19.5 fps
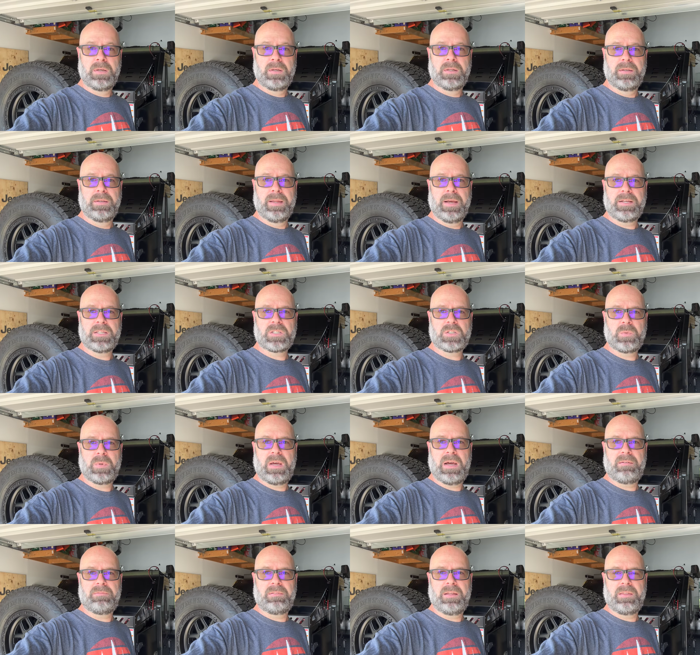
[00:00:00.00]
Next, we
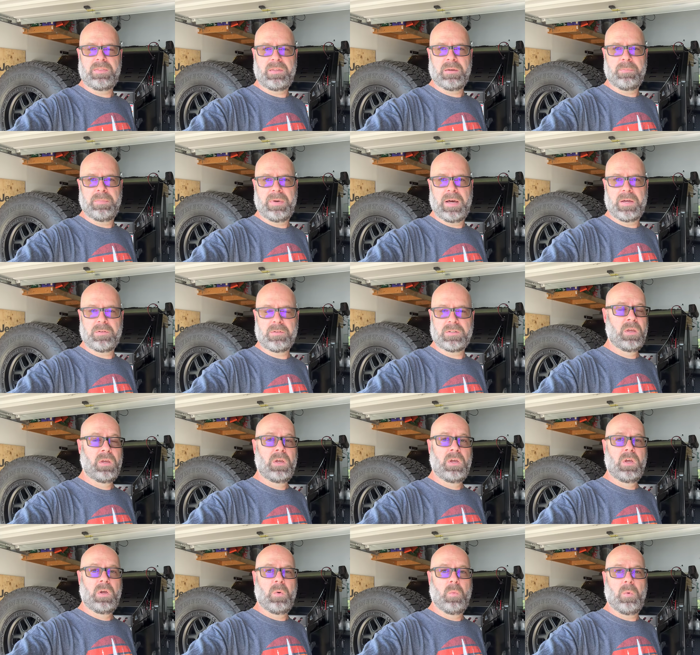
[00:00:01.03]
have lithium batteries.
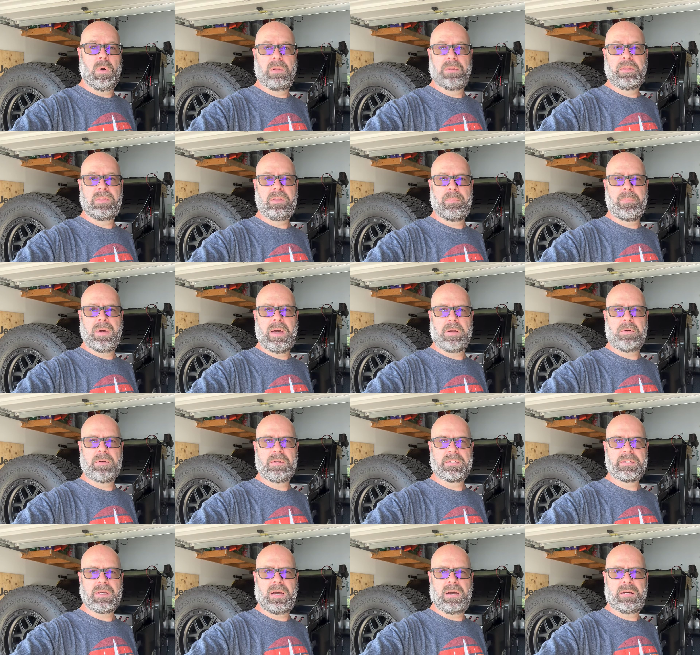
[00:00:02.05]
While lithium
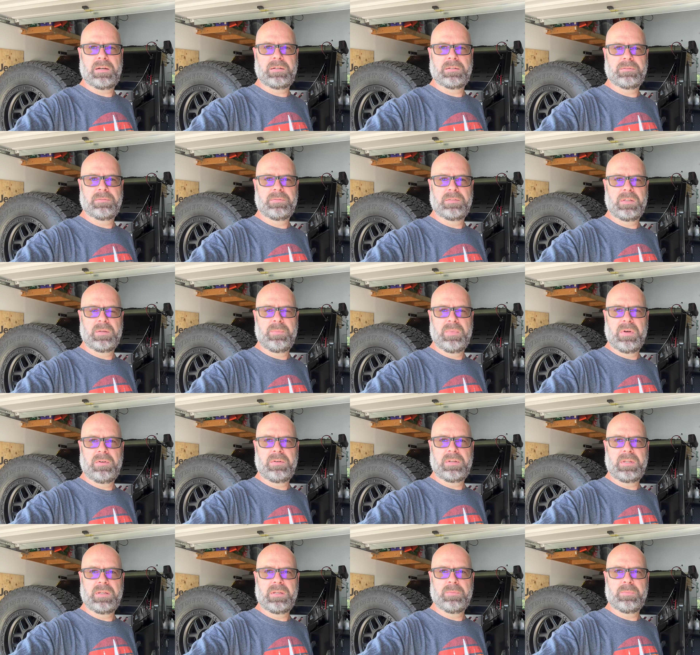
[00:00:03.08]
batteries have the
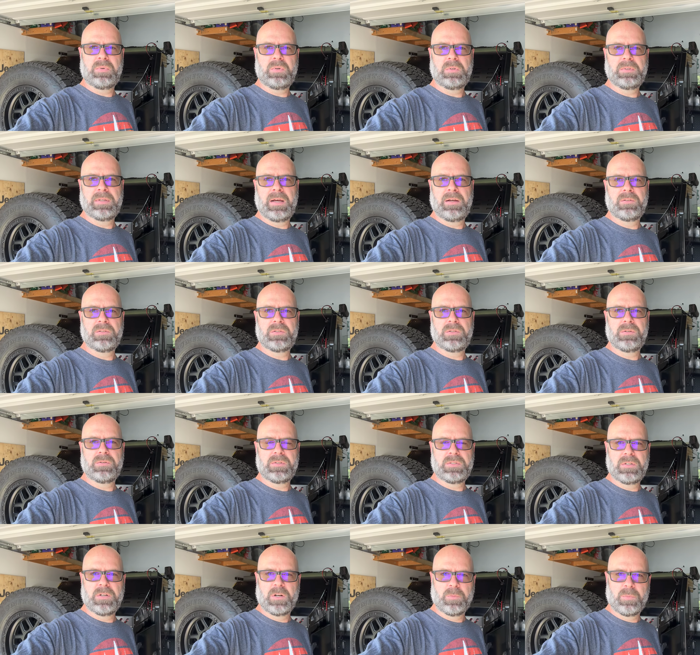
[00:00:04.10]
ability to pull down to
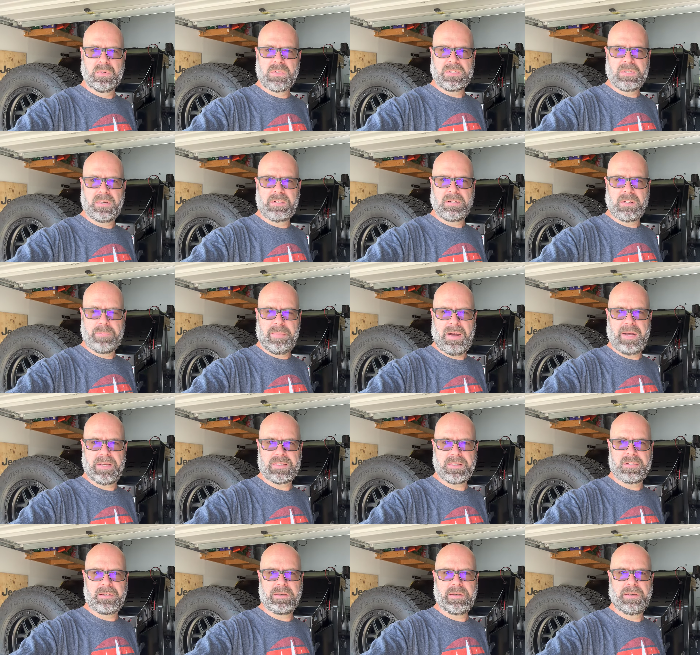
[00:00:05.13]
0%
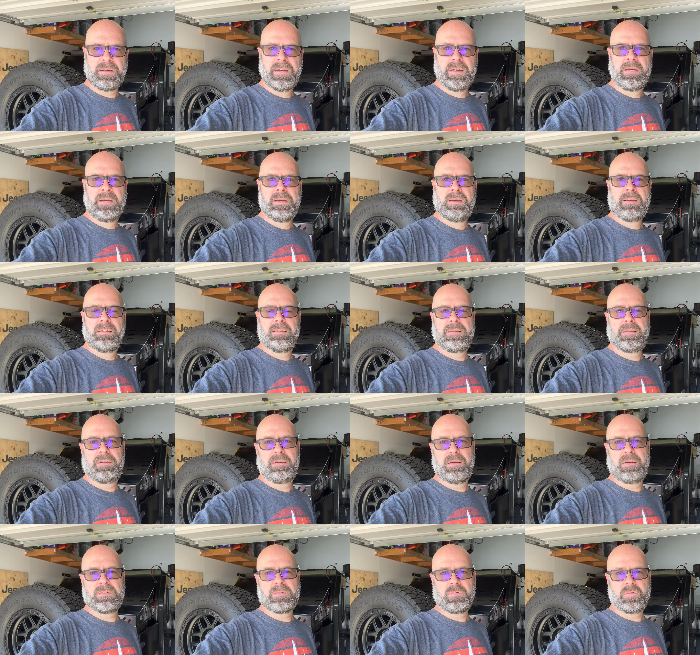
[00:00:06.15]
capacity, they
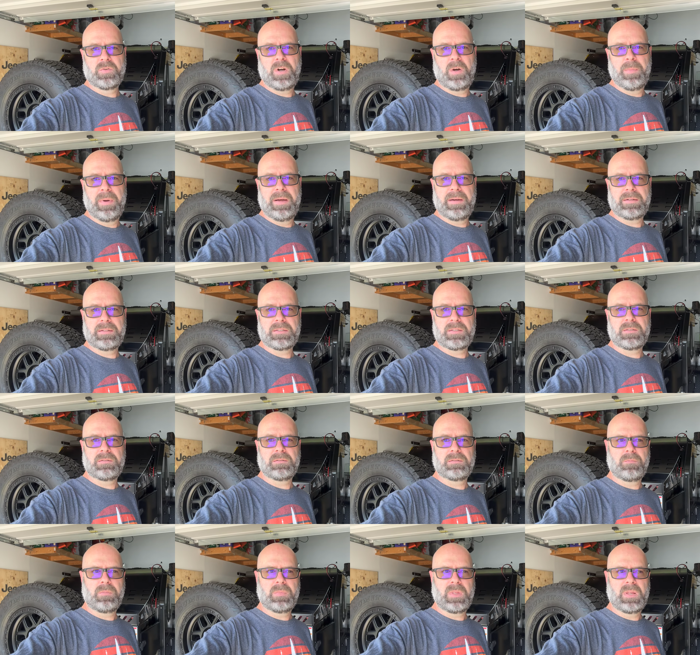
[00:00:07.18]
do have some drawbacks.
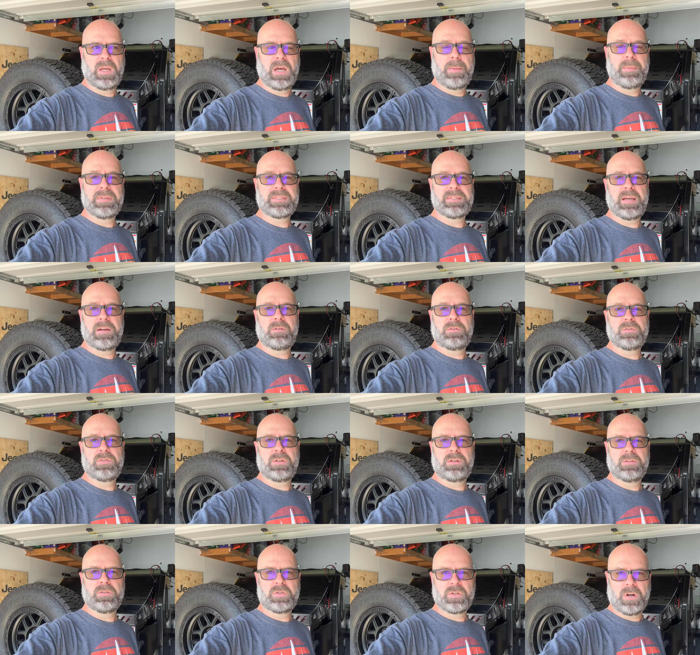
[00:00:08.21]
How many cycles you
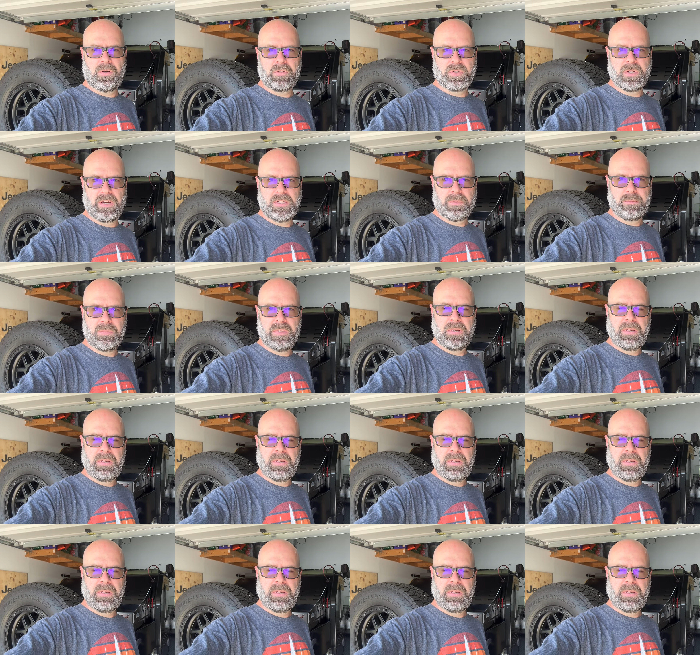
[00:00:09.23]
can charge on them.